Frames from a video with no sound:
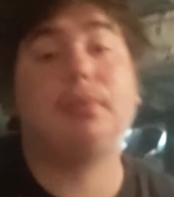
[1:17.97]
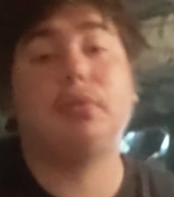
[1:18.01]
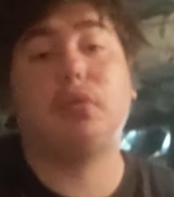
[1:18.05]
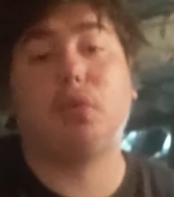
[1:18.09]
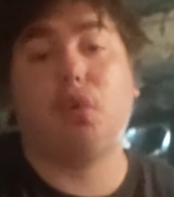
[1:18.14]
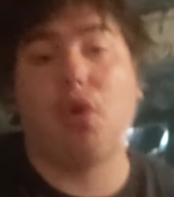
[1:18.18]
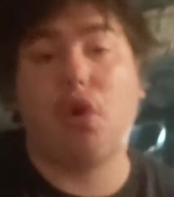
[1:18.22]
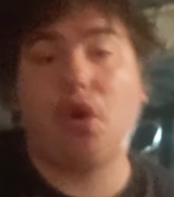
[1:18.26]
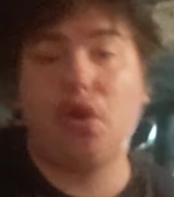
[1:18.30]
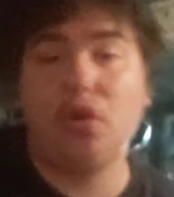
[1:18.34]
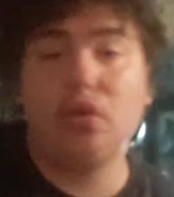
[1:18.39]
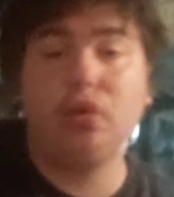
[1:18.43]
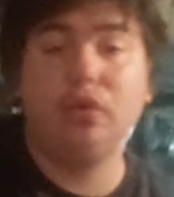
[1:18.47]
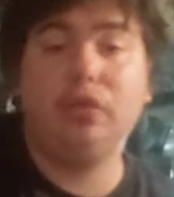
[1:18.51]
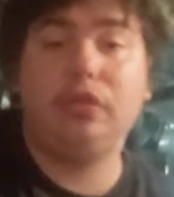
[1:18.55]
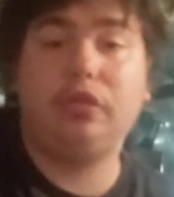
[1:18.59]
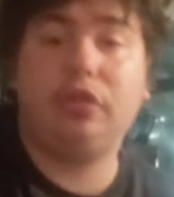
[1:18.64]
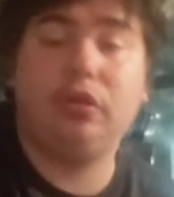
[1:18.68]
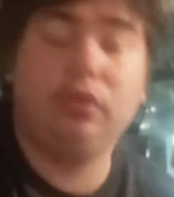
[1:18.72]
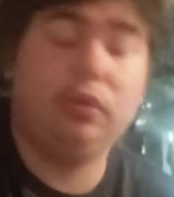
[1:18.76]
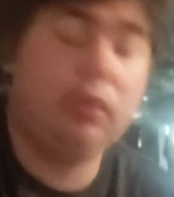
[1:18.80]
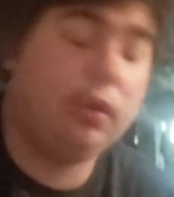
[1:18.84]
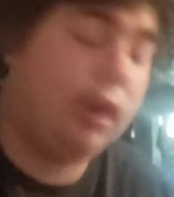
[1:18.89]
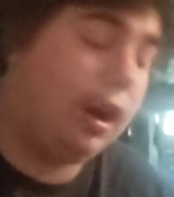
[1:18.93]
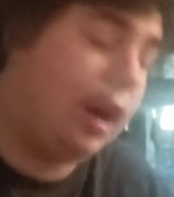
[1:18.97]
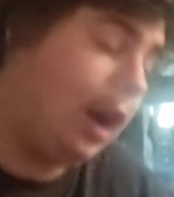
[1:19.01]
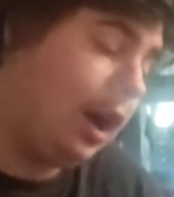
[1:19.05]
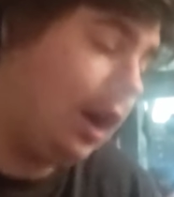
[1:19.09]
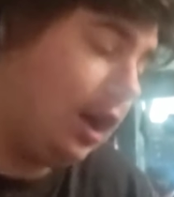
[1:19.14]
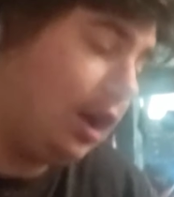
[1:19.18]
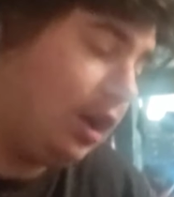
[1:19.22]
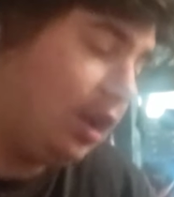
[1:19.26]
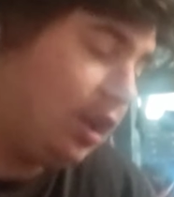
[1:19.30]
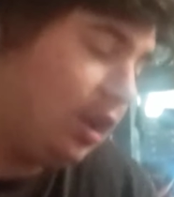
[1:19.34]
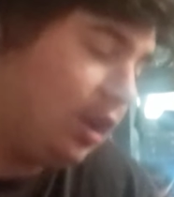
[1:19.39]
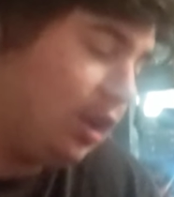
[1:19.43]
prone
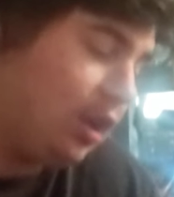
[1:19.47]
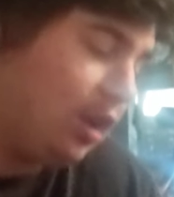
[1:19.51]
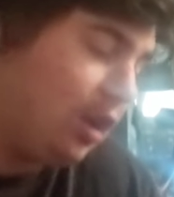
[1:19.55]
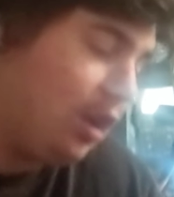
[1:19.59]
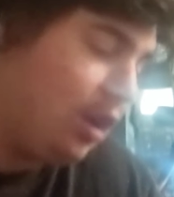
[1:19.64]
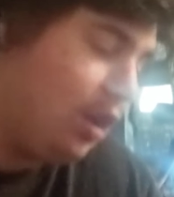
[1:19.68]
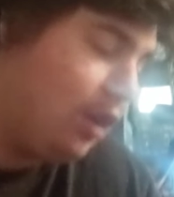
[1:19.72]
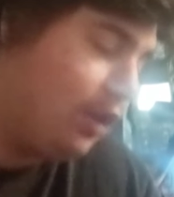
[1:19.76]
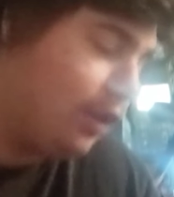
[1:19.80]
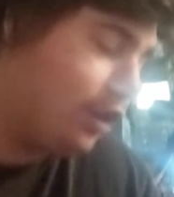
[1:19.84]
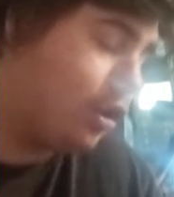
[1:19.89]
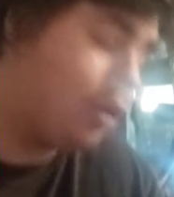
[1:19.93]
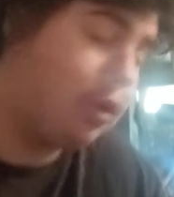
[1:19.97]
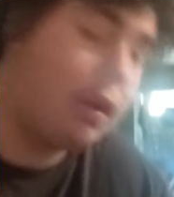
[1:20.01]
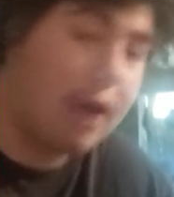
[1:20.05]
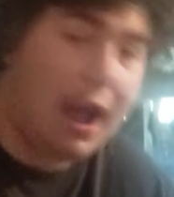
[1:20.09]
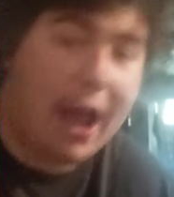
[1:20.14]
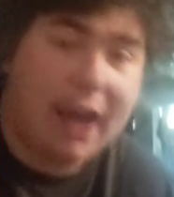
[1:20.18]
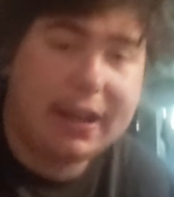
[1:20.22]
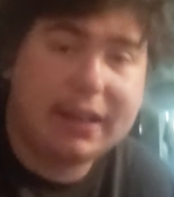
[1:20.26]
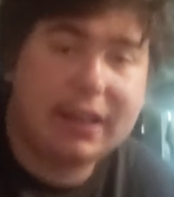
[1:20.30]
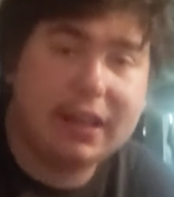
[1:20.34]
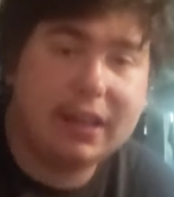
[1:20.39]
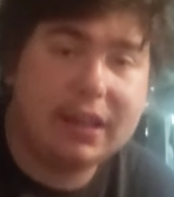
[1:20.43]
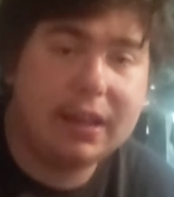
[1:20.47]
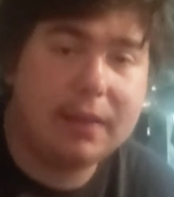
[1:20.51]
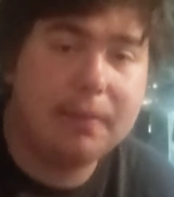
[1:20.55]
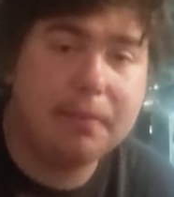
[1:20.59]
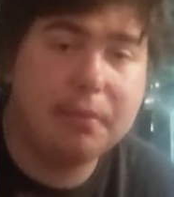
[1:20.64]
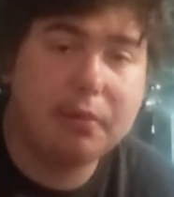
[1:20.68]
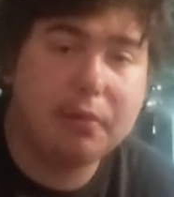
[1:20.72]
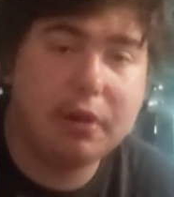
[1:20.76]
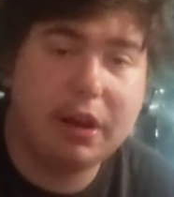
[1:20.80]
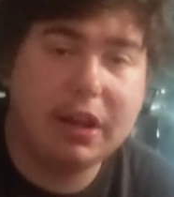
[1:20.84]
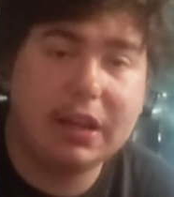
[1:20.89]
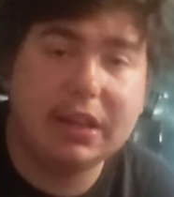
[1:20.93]
to cracking
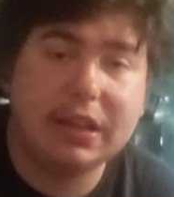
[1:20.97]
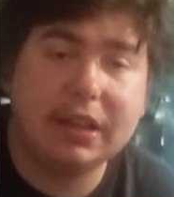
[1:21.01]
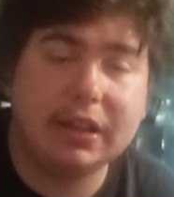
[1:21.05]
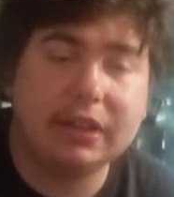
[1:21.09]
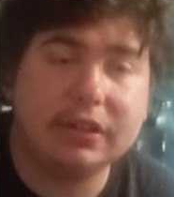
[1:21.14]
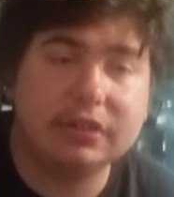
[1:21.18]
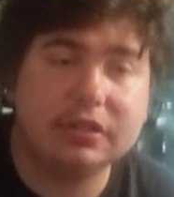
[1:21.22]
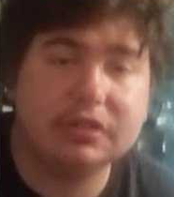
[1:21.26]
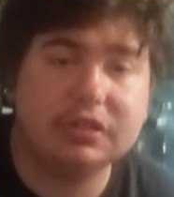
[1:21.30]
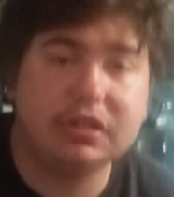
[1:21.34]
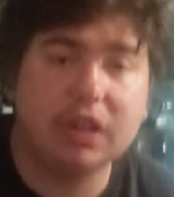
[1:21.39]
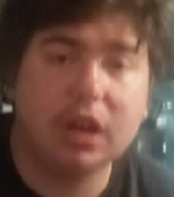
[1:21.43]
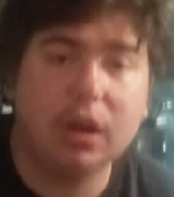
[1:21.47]
and breaking.